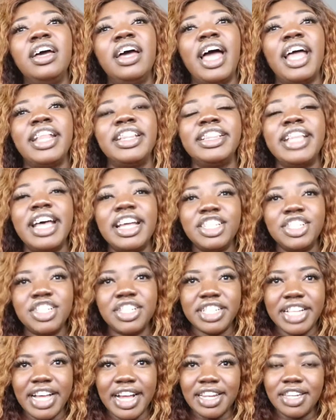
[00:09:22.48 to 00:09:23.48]
And
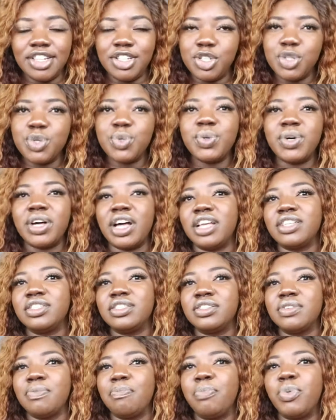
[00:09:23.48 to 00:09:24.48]
that too
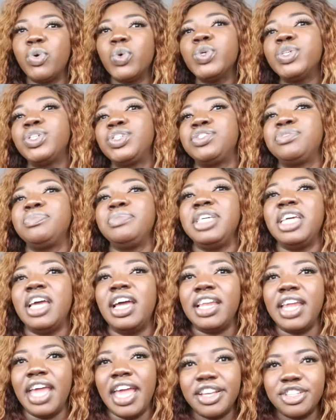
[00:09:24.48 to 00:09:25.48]
has pushed me
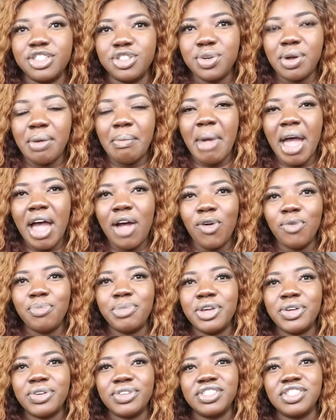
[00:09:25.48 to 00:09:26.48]
an extra mile,
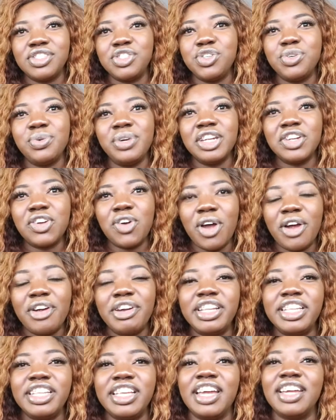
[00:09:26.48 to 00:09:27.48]
because during
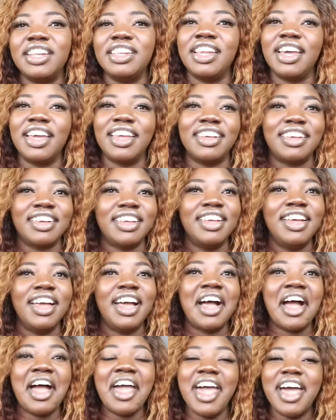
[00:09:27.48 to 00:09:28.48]
quarantine, like,
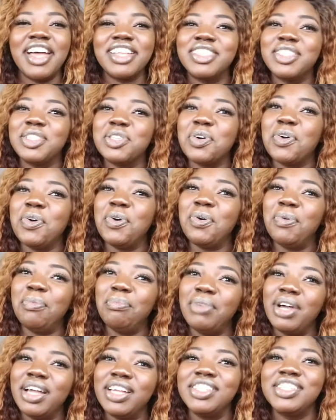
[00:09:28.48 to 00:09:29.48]
I had so
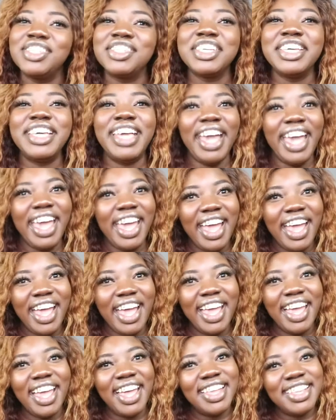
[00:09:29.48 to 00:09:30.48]
much
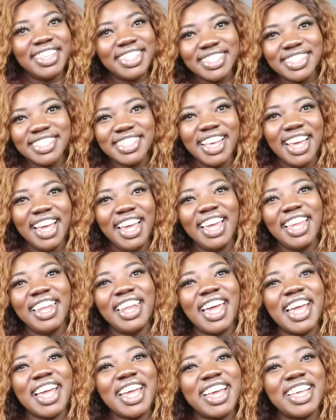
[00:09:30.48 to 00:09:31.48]
gains.
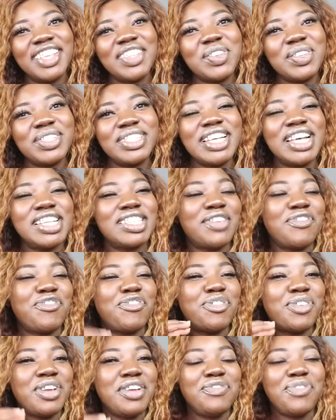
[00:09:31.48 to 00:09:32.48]
Like, it was just
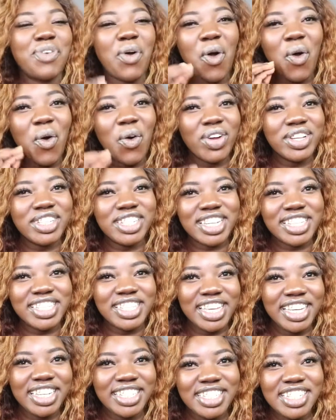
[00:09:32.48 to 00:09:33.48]
free for all,
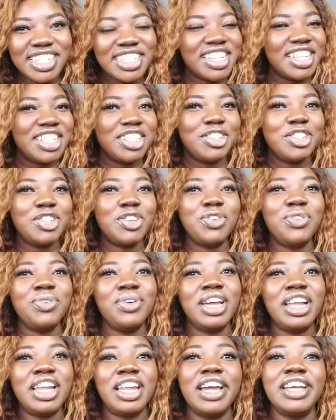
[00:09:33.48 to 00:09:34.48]
just eating, and don't
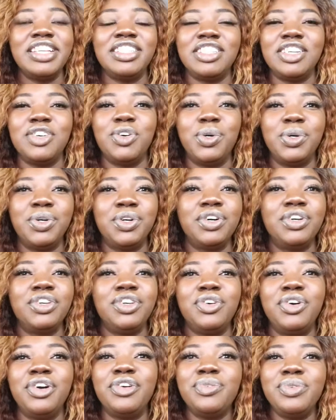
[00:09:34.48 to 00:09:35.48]
realize you're
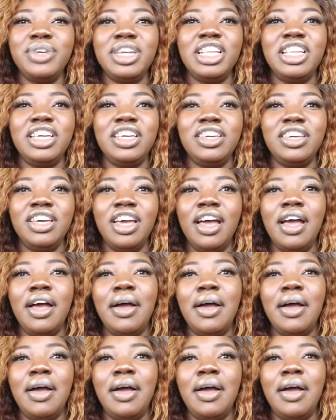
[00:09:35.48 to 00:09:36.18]
really